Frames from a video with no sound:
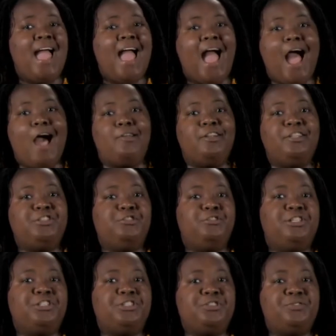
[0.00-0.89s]
How did
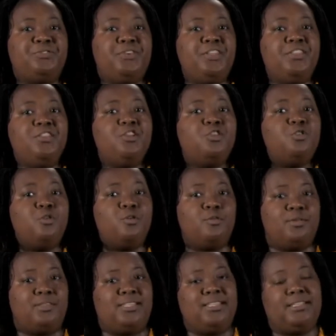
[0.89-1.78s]
you get your foot in the
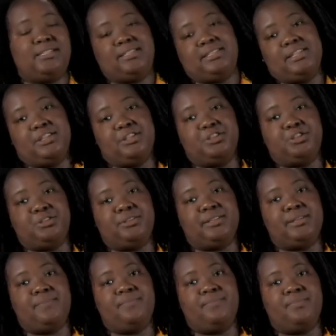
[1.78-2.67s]
door within this
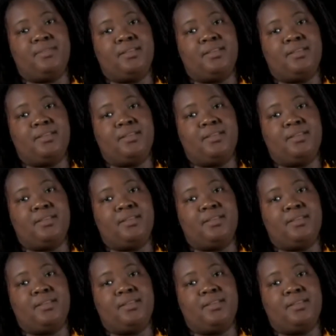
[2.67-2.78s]
industry?